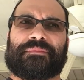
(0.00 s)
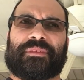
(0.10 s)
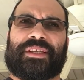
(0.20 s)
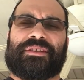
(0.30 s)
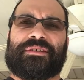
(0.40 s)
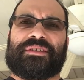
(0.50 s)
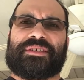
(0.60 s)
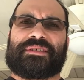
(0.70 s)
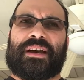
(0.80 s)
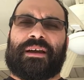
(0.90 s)
and during
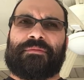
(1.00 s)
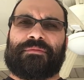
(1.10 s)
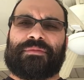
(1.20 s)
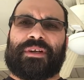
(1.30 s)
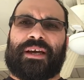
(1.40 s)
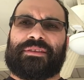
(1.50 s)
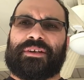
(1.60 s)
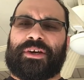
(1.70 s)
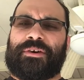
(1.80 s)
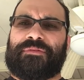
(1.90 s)
this time, we got the
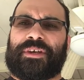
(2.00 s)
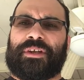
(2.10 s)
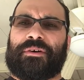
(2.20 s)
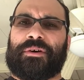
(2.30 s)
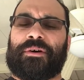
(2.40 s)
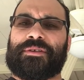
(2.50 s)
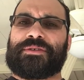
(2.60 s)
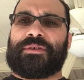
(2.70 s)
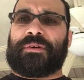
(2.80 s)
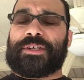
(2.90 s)
COVID going on,
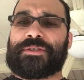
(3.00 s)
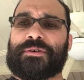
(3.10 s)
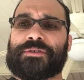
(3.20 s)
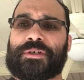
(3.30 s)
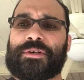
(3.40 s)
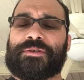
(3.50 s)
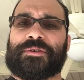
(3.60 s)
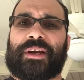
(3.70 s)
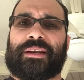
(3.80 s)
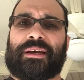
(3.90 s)
so the restaurant's closed
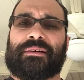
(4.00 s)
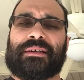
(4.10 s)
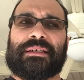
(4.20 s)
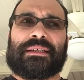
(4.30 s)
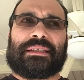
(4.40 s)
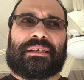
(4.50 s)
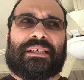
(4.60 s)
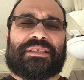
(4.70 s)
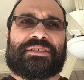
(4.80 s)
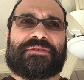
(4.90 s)
right now.
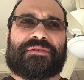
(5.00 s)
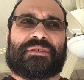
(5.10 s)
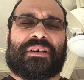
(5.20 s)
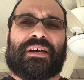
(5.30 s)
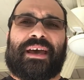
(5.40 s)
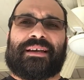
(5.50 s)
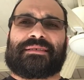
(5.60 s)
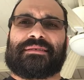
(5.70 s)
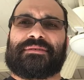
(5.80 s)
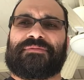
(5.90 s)
I just
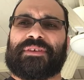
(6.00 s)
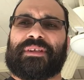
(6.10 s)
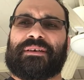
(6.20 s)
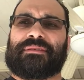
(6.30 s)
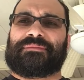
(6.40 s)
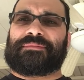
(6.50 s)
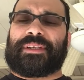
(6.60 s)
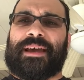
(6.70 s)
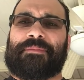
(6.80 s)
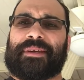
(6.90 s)
actually filled out
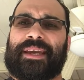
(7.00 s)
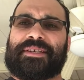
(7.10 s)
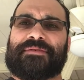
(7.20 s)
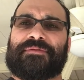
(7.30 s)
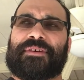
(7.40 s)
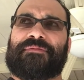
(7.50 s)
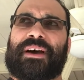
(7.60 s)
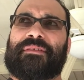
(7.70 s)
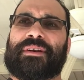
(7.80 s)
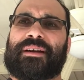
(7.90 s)
an application for a
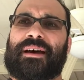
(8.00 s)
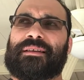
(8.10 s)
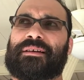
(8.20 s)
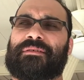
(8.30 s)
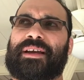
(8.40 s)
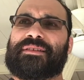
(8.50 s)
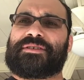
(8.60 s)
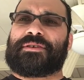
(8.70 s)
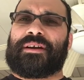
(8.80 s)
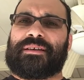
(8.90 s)
$500 grant to
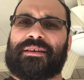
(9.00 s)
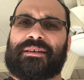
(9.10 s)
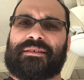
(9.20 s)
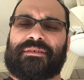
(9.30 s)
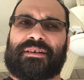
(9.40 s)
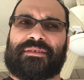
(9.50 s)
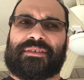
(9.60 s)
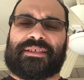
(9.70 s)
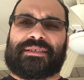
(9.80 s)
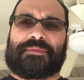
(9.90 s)
try to get it to
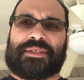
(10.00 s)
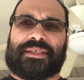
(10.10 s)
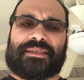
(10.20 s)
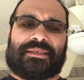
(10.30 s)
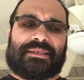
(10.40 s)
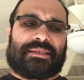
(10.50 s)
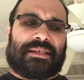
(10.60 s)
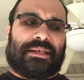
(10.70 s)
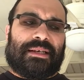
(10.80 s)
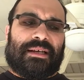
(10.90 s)
get some assistance.
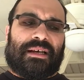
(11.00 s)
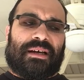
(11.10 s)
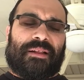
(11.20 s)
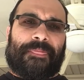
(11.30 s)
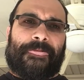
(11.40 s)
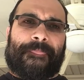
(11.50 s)
Um,